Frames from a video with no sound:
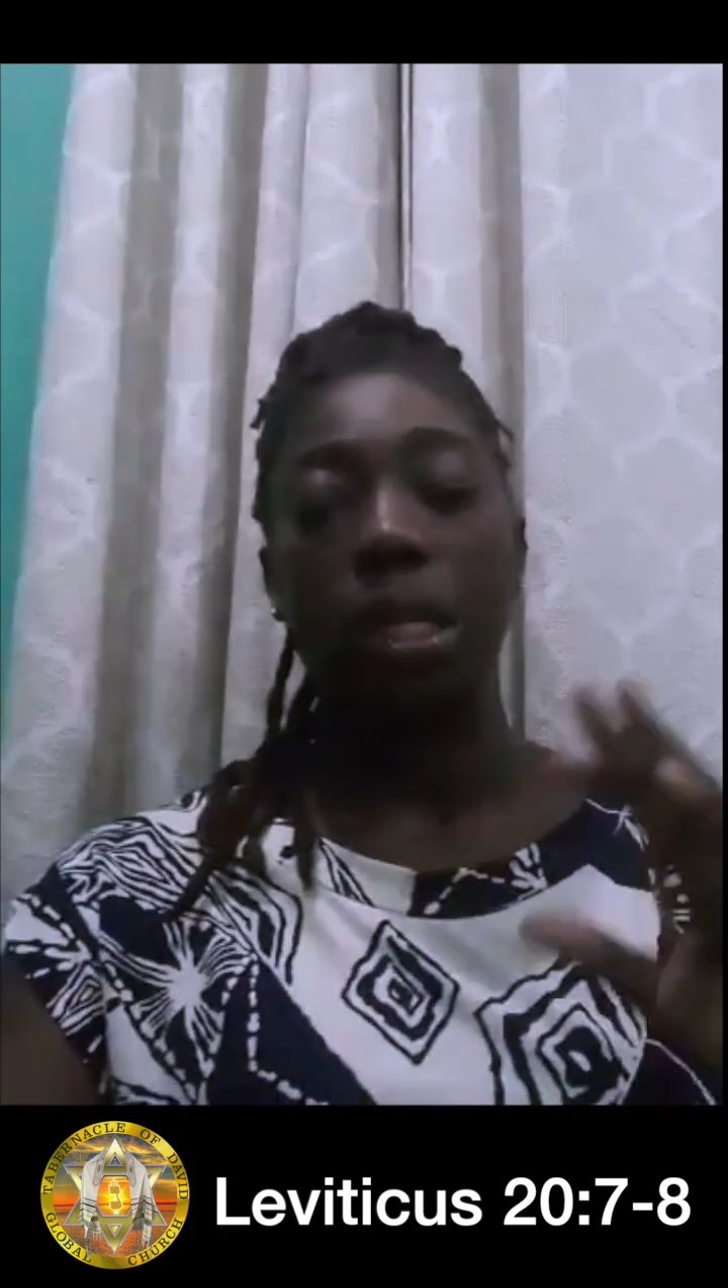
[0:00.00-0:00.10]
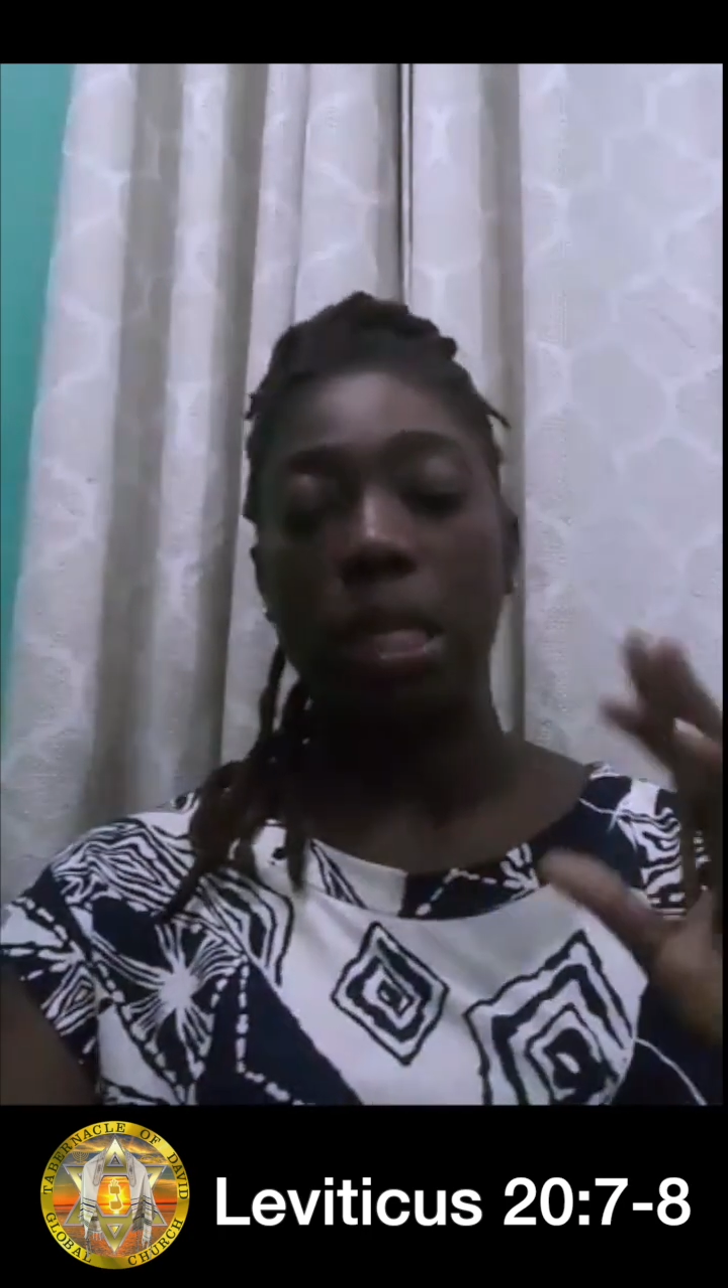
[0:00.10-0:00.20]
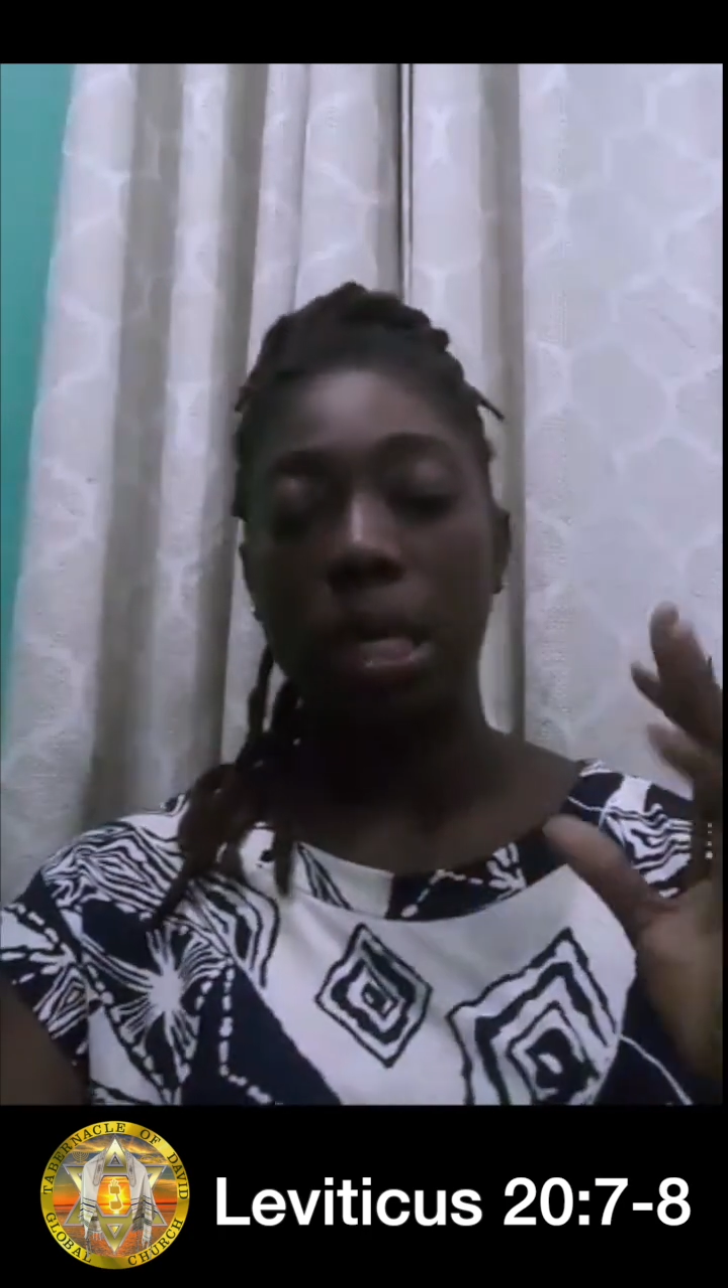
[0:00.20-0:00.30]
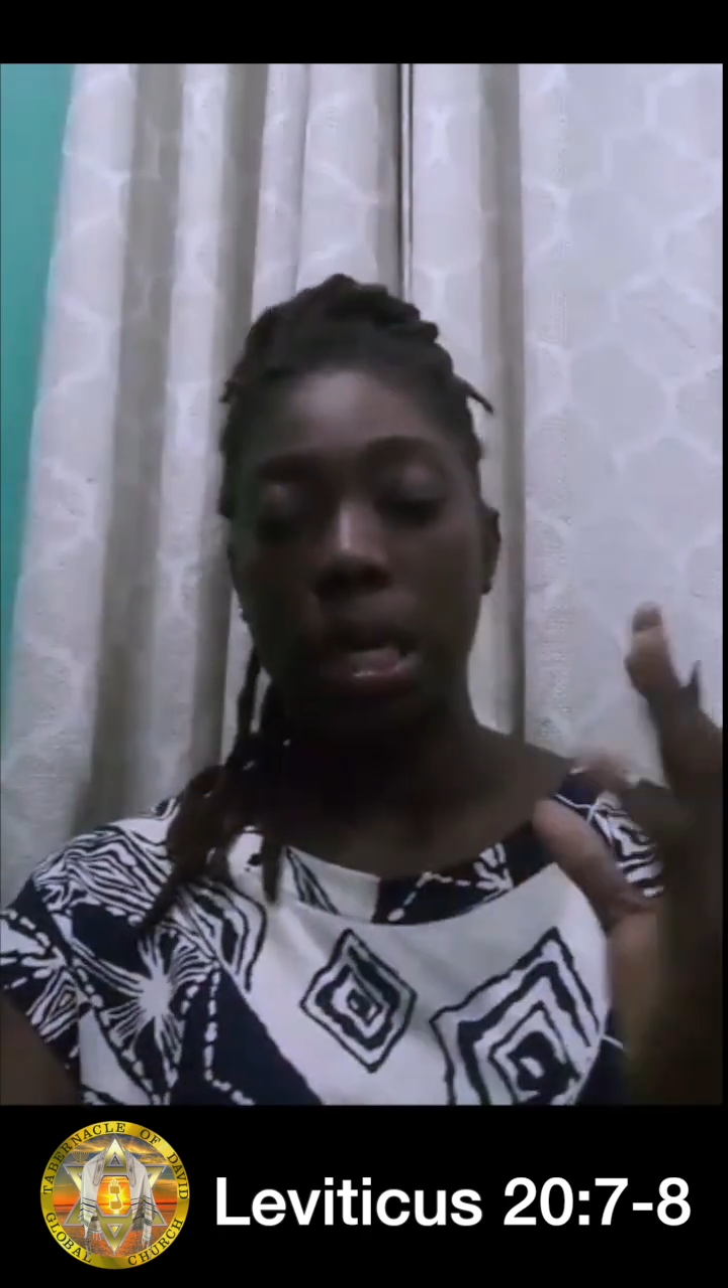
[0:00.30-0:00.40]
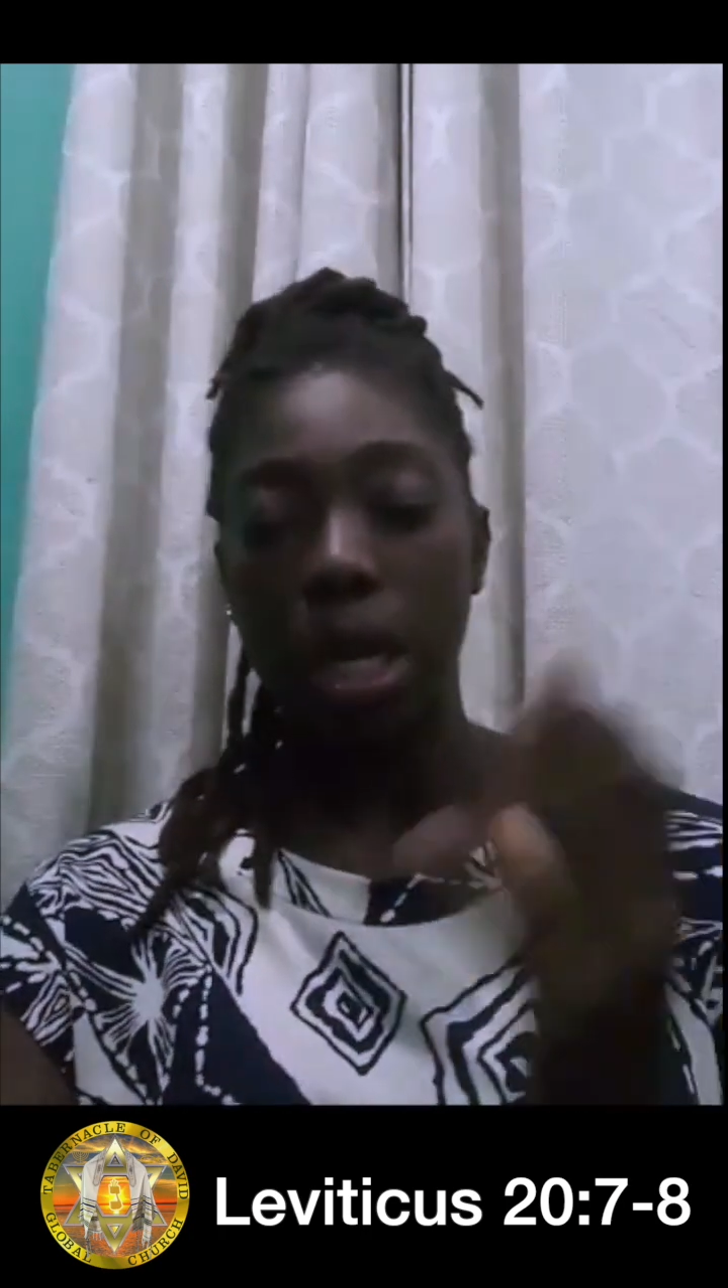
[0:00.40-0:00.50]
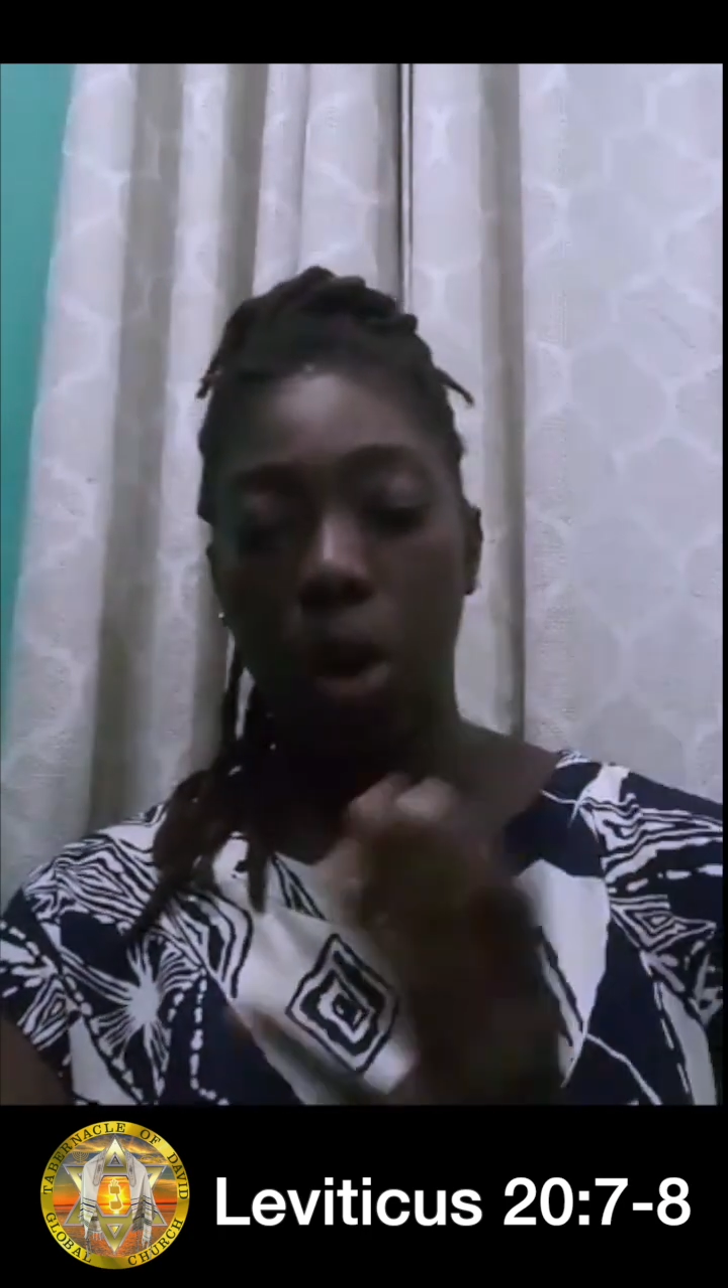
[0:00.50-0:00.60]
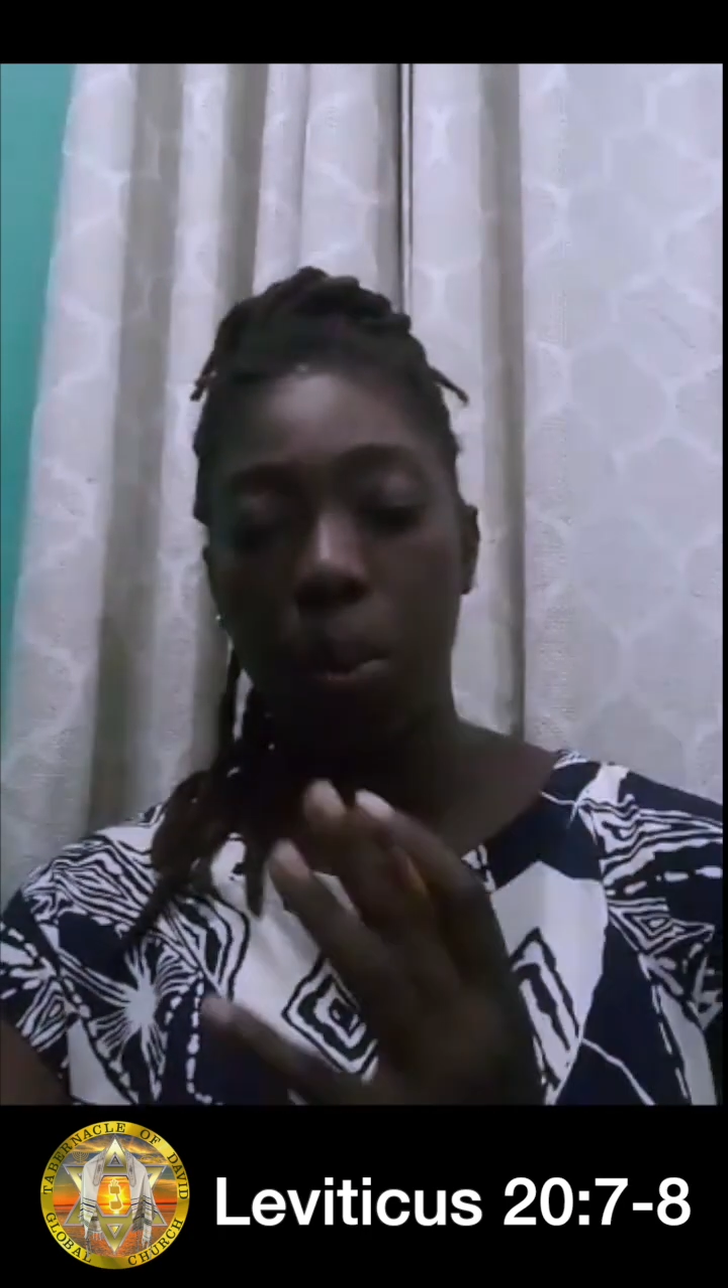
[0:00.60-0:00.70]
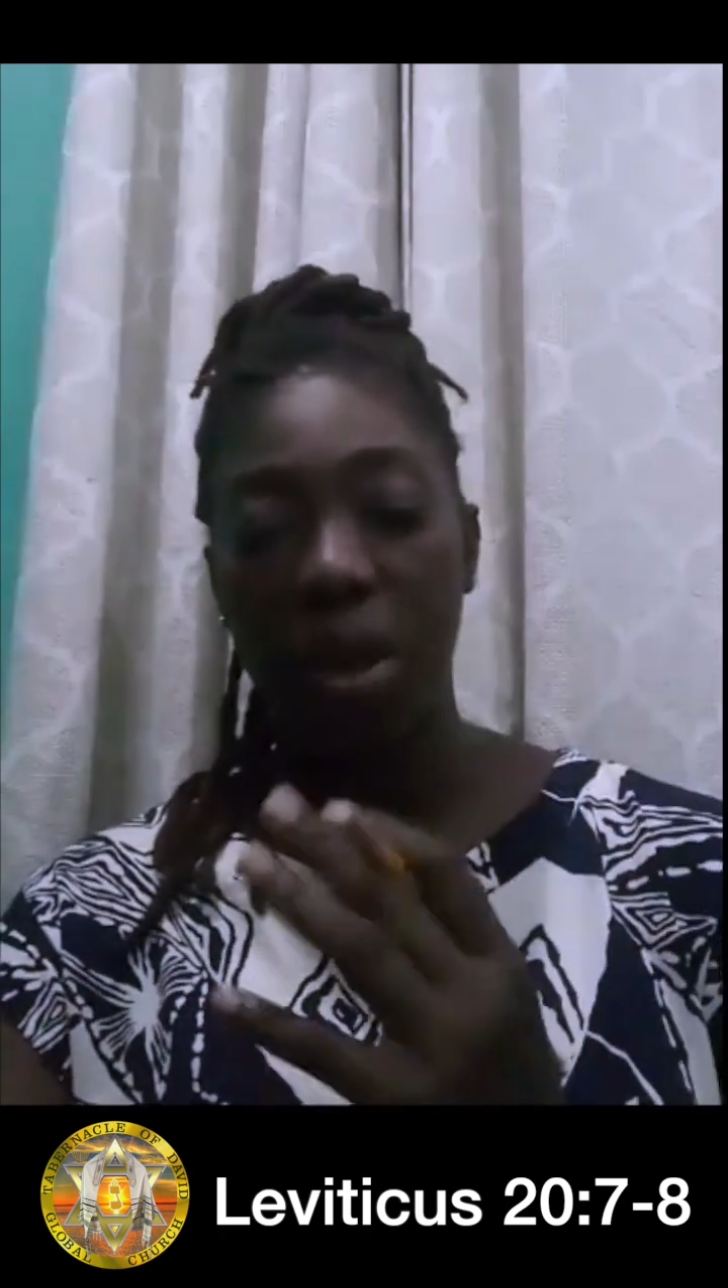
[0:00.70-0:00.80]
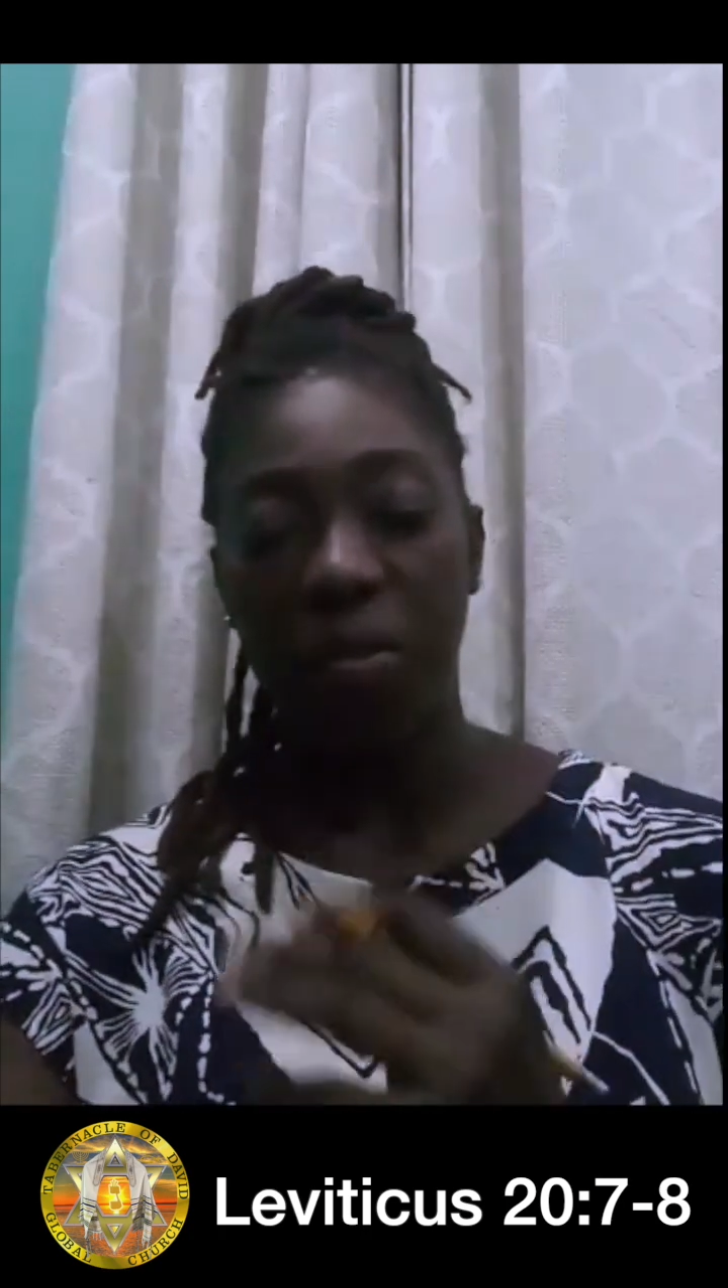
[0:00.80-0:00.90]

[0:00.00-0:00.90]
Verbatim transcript: turn away